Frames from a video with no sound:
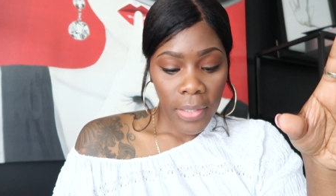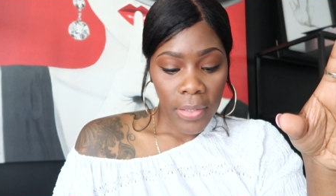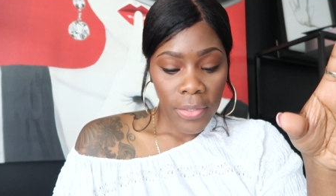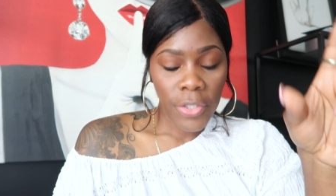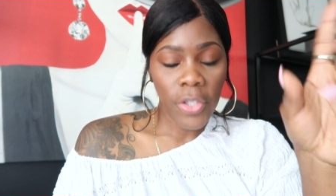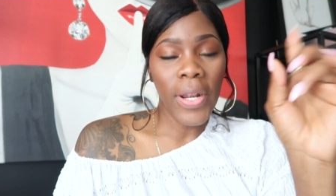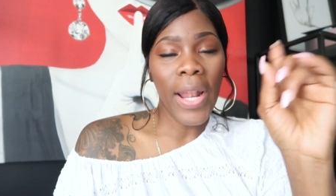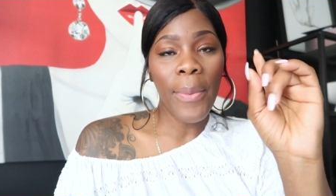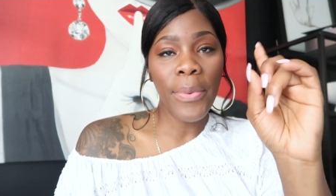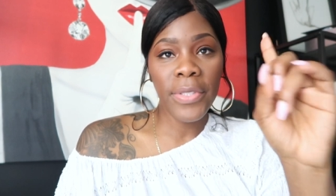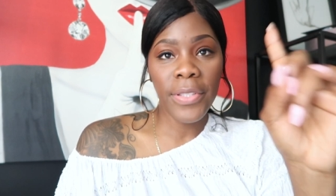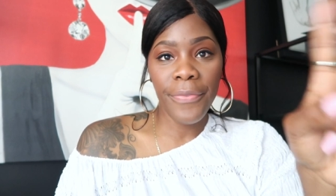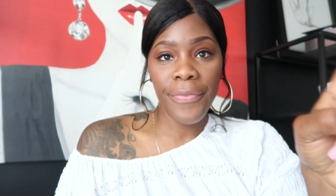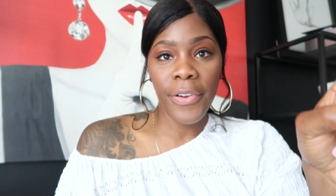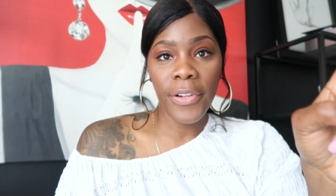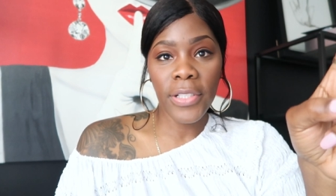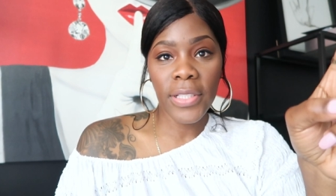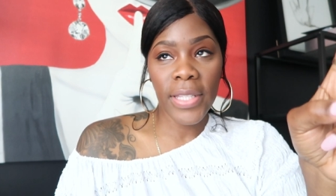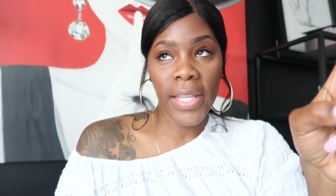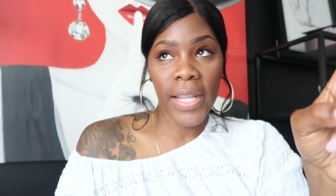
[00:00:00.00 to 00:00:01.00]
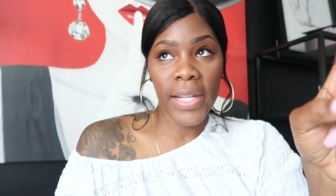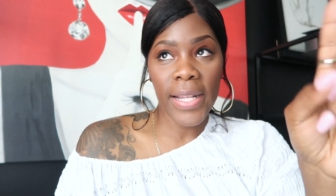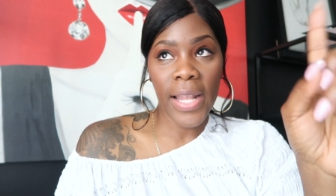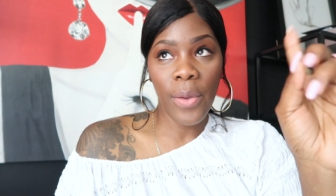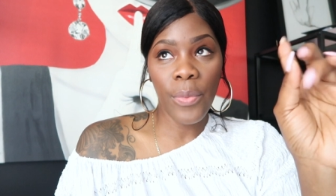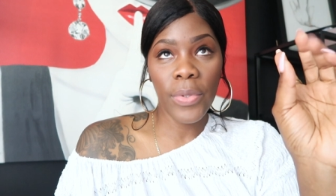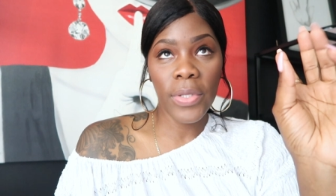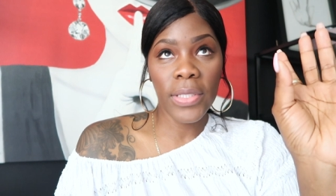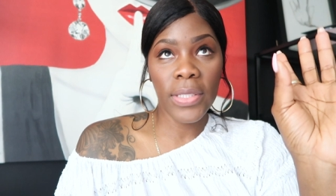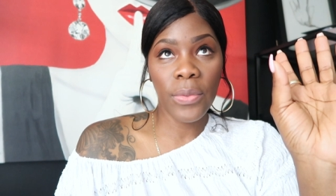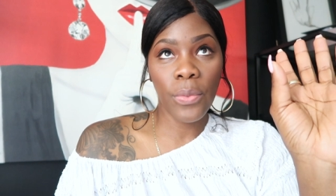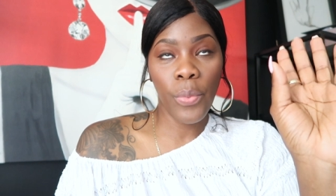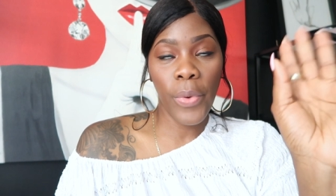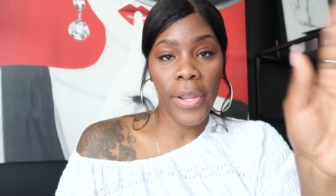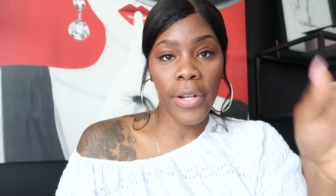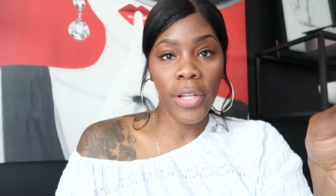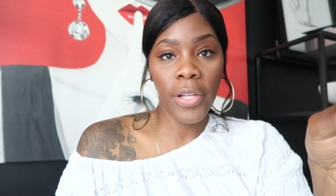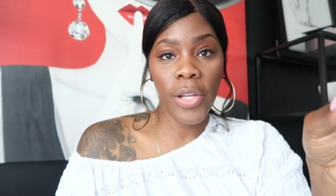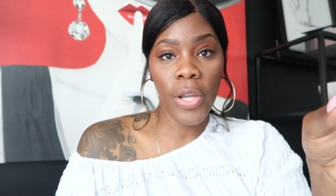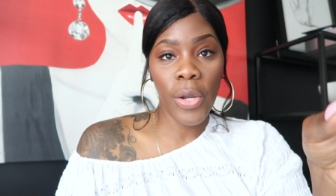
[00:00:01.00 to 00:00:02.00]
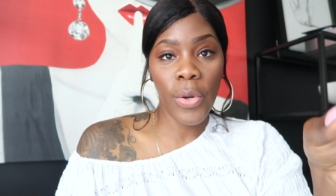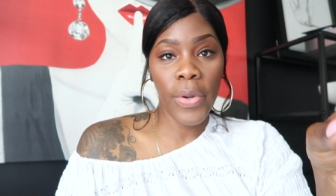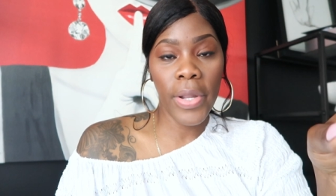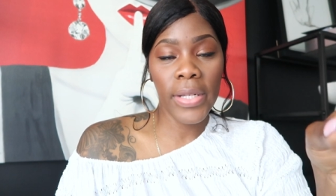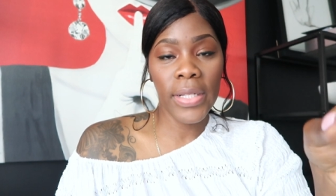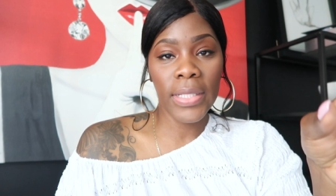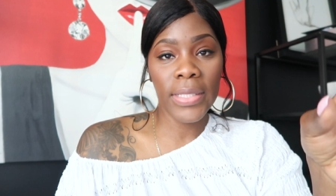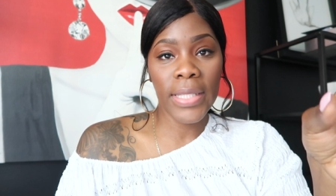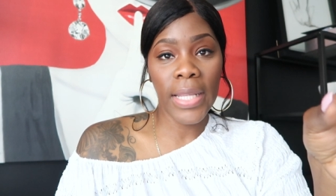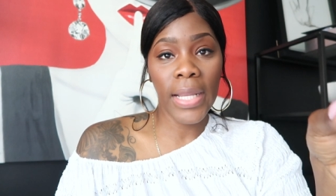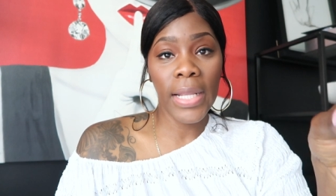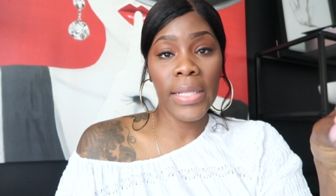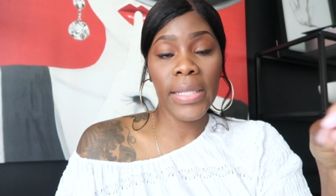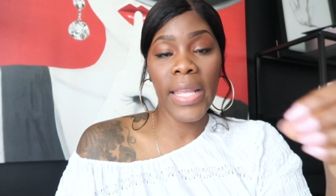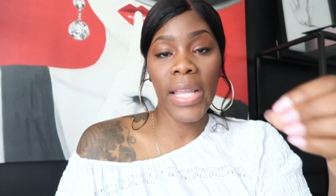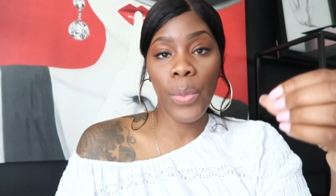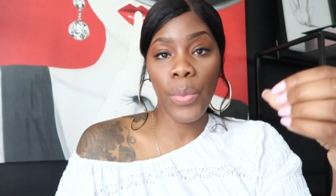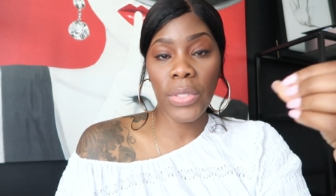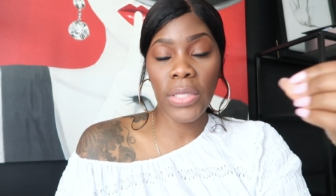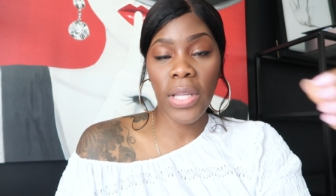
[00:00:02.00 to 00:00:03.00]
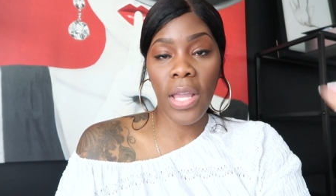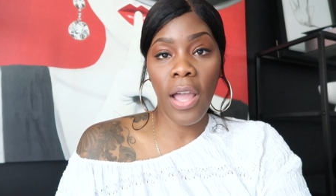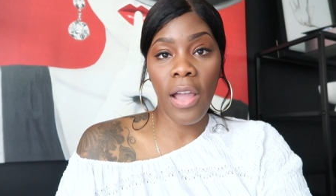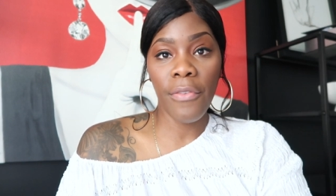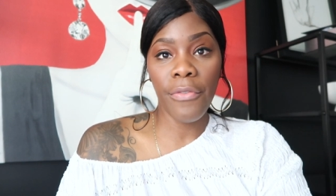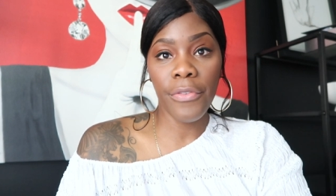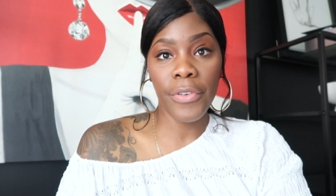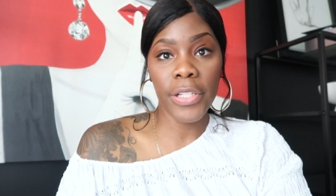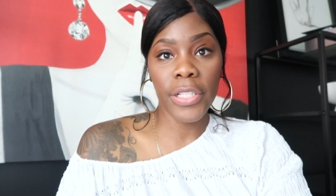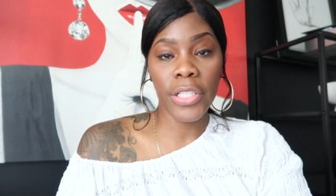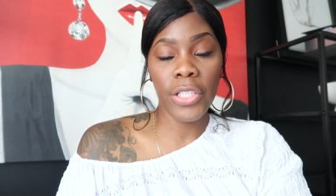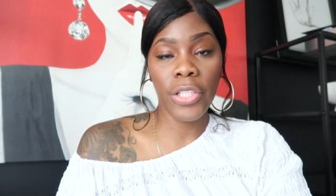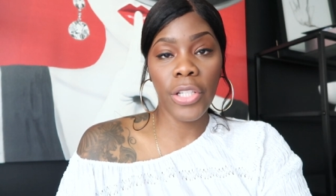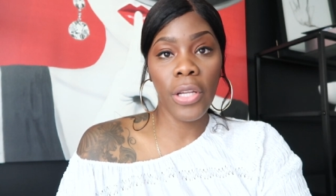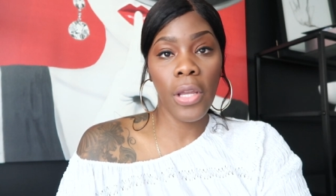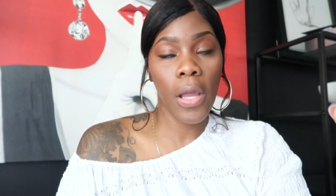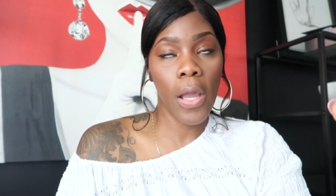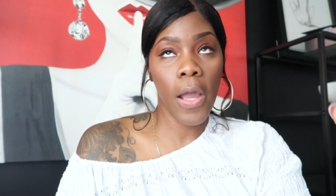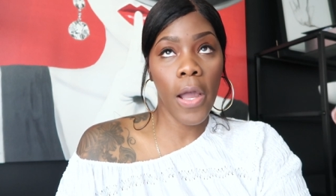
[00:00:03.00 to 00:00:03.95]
so that was the first thing that was where to go and the second thing was coverage.